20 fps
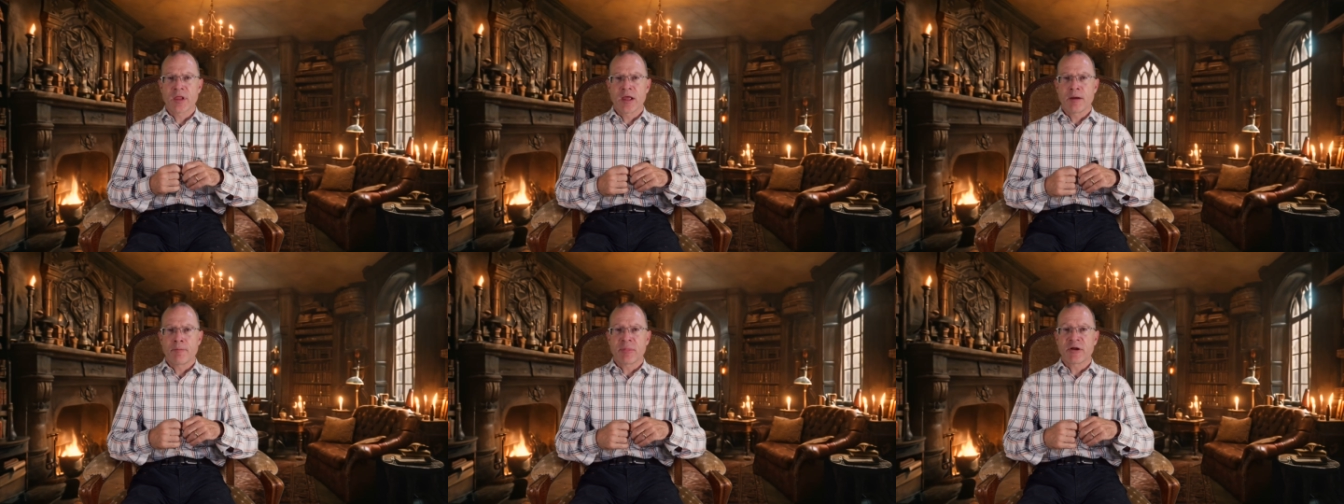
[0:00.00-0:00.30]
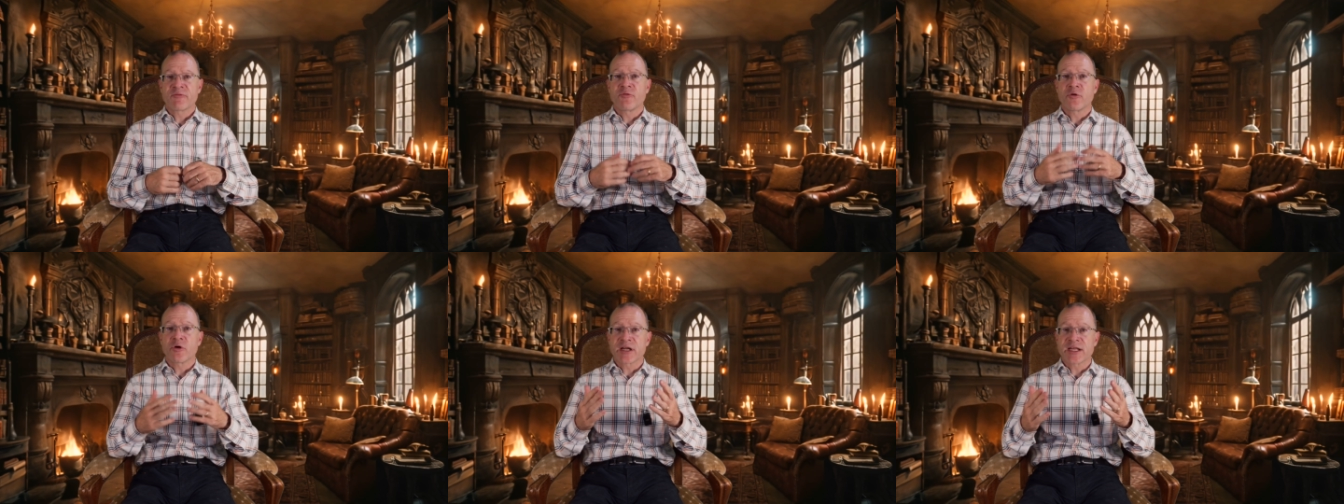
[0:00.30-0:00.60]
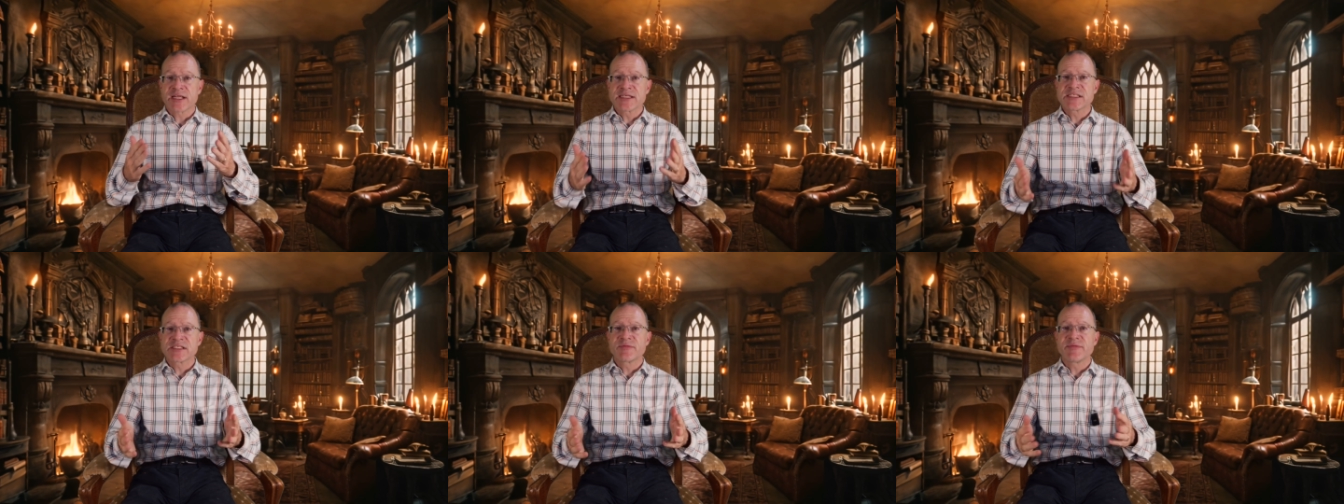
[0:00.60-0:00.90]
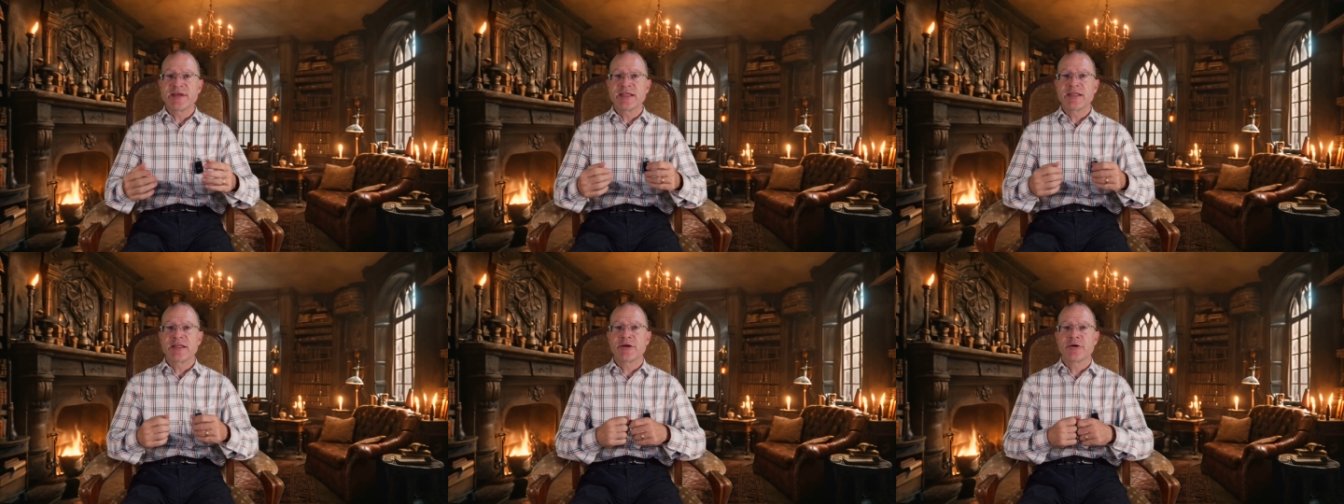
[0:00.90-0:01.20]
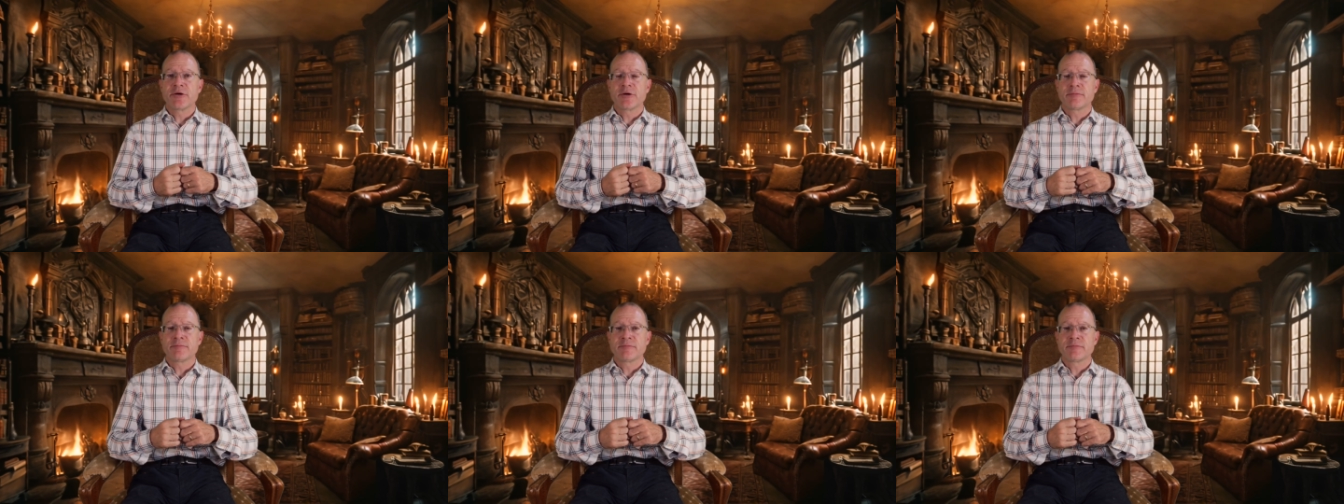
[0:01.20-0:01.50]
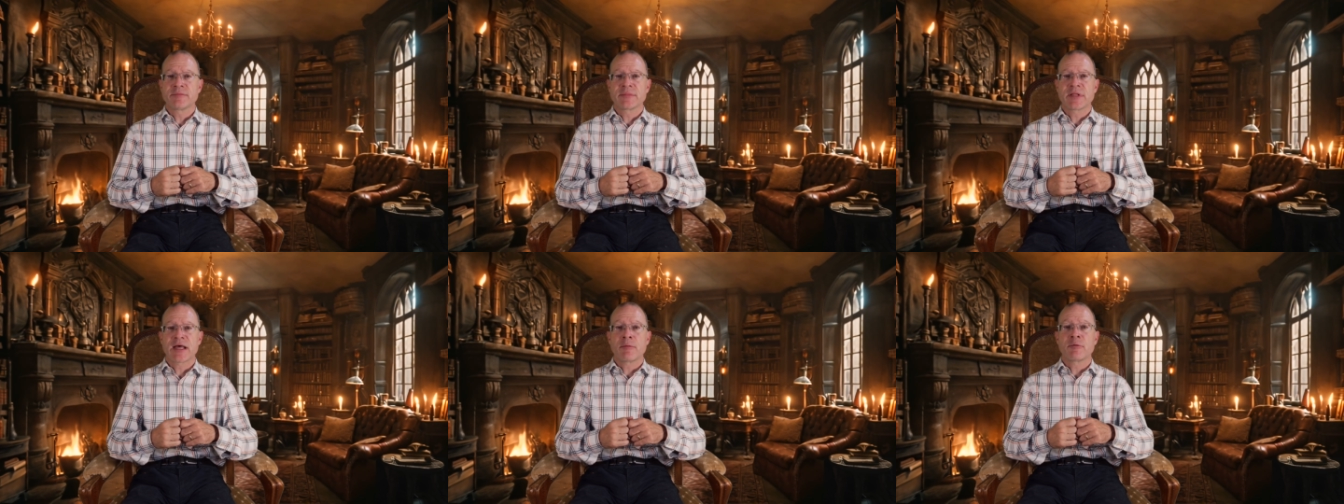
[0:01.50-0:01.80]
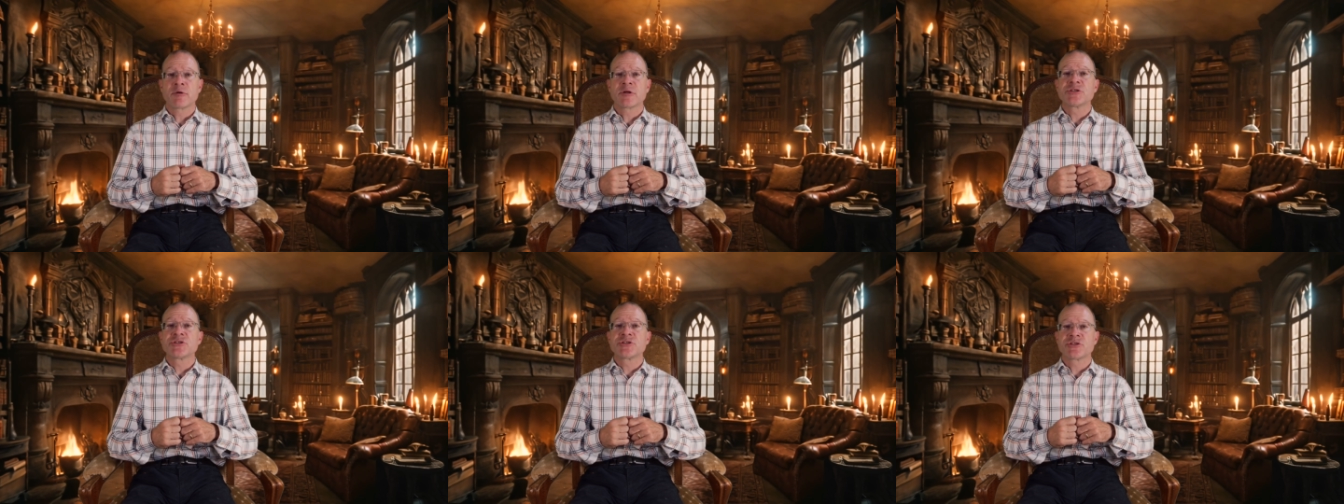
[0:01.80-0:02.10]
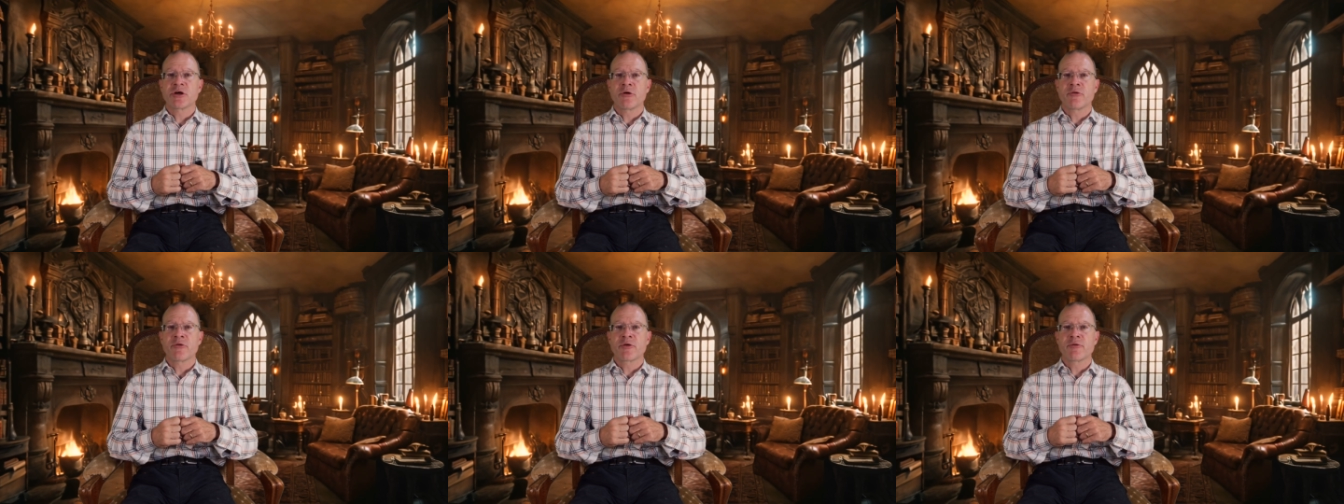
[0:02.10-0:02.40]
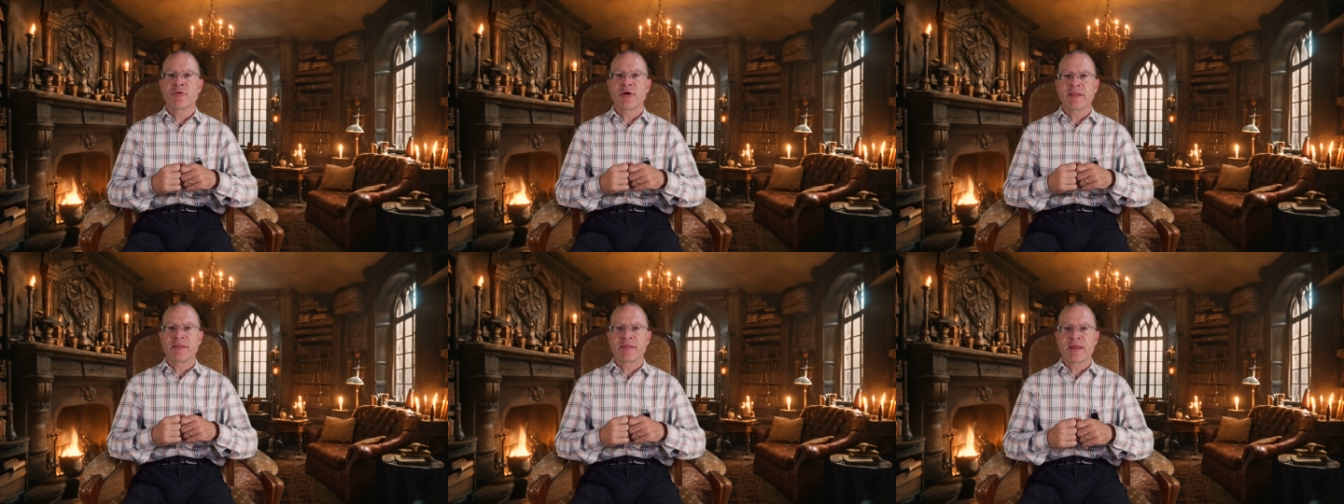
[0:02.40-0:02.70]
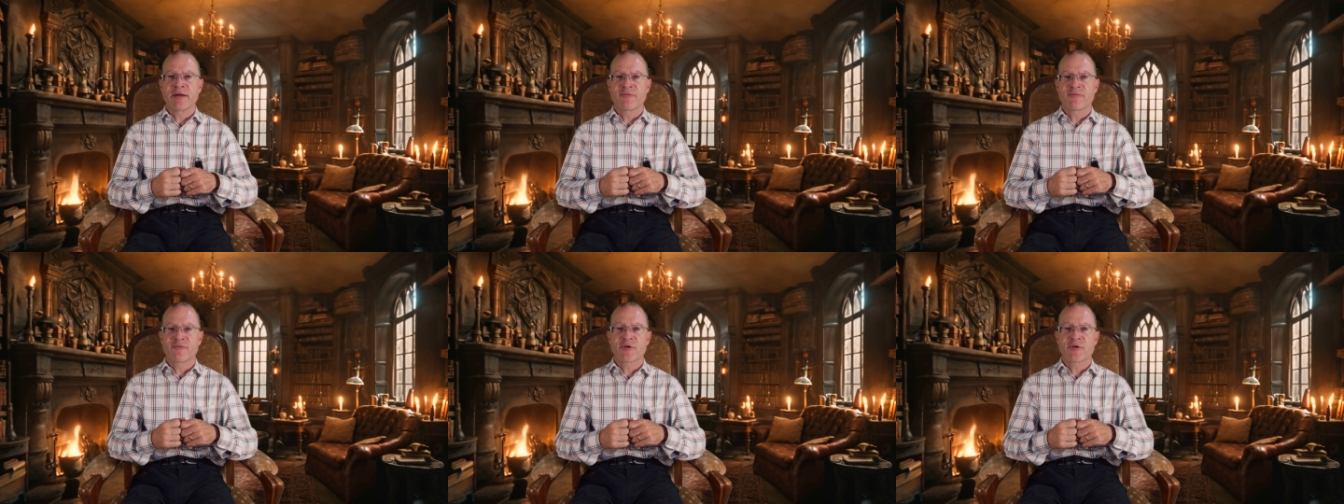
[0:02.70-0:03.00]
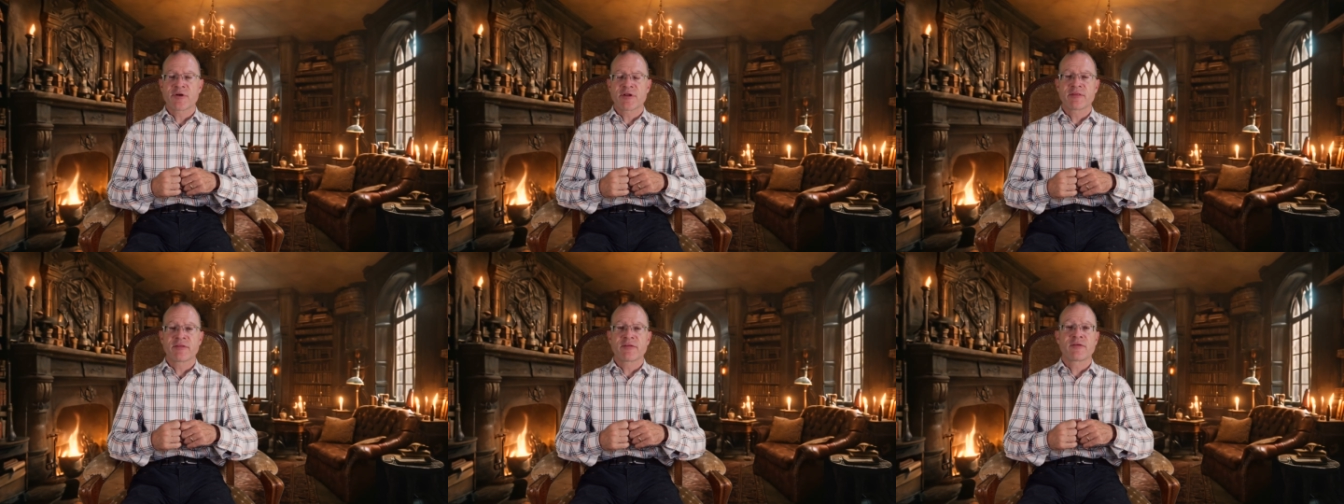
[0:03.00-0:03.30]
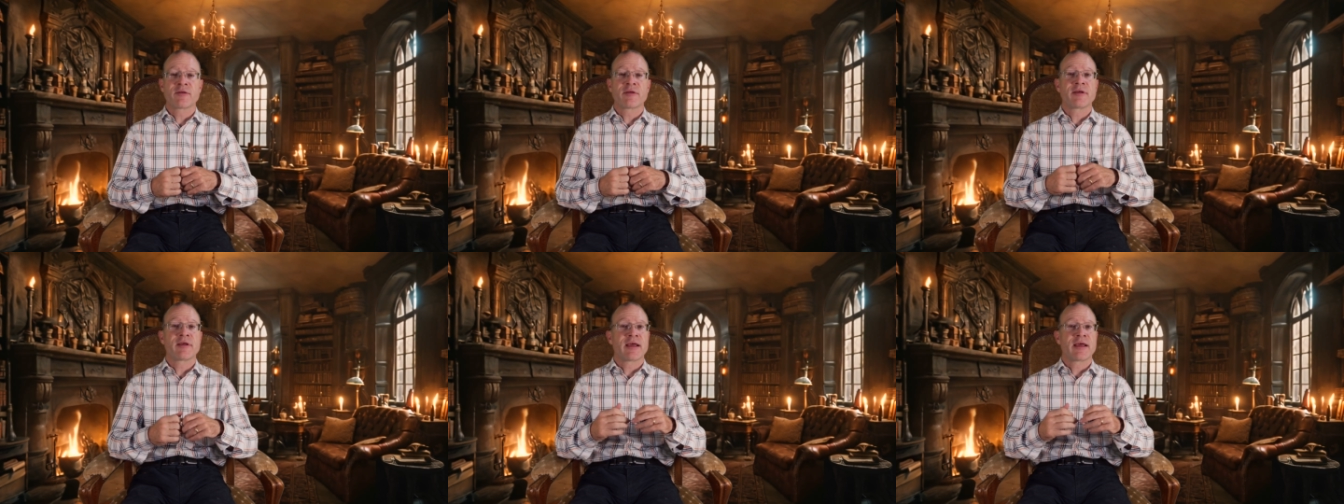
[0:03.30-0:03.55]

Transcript: But for this video, I want to show you a different,